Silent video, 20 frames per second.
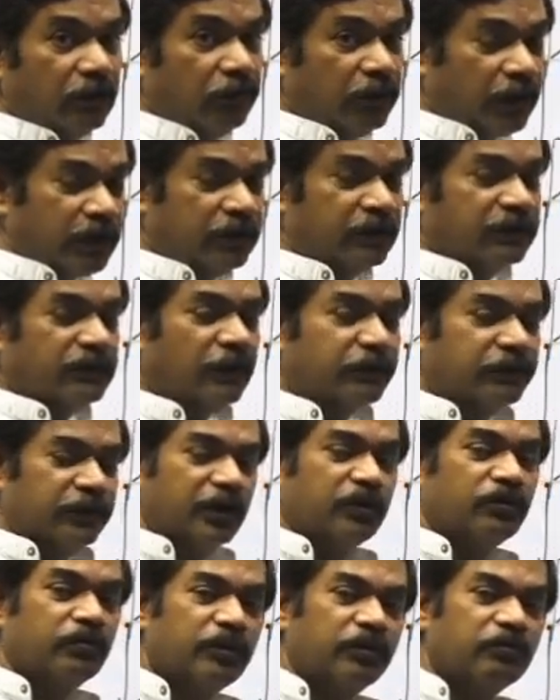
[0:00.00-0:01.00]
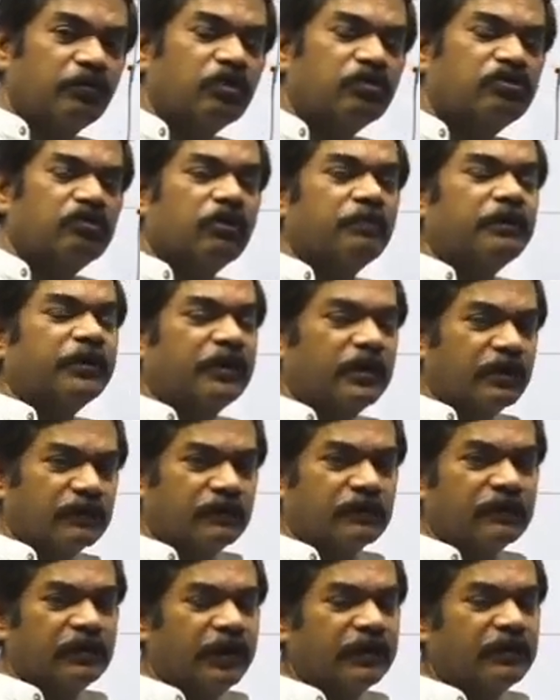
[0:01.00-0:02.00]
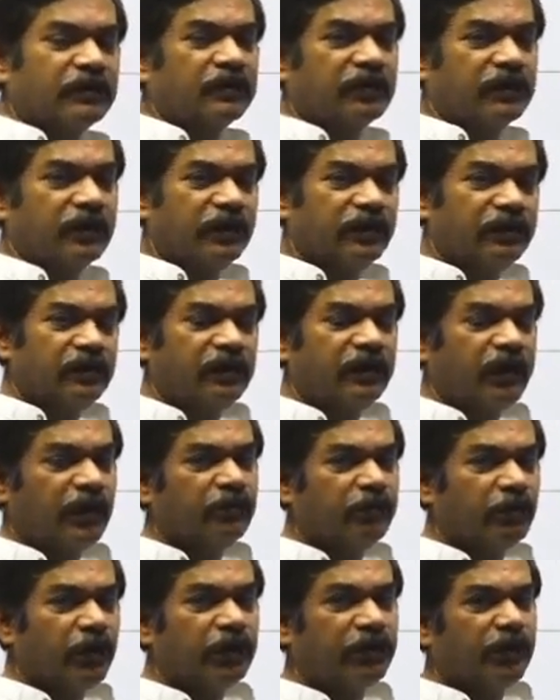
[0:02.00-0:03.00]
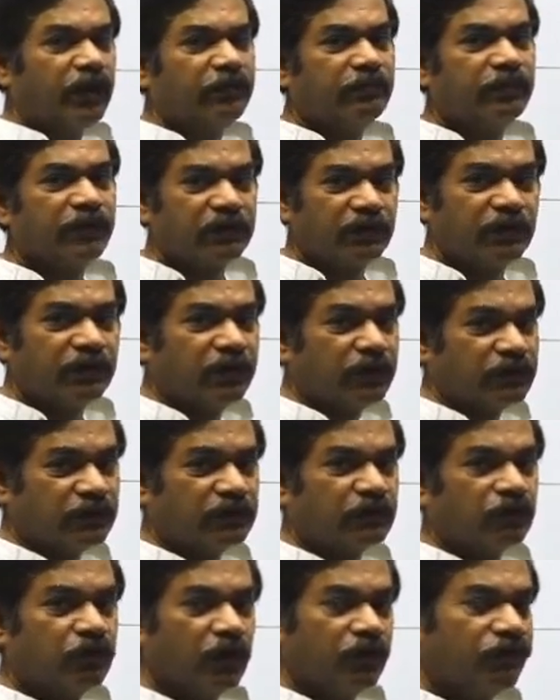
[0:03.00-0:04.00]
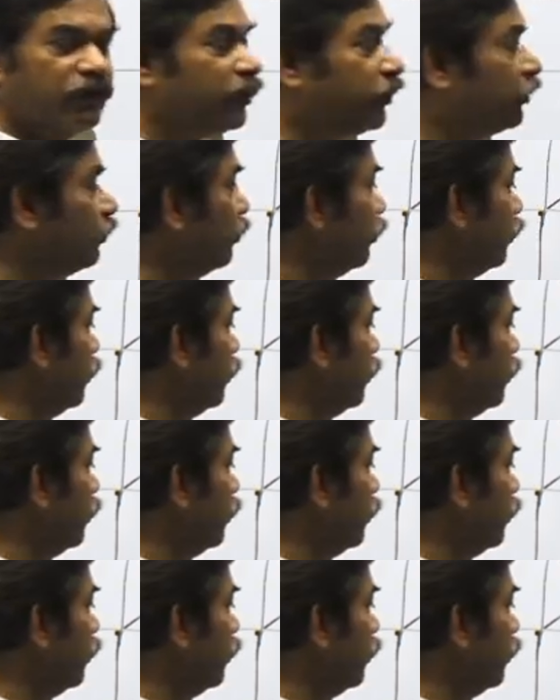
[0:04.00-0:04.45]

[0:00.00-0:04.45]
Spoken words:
But this I'm telling you, in most of the cases, like in the 99.9% cases, what we do,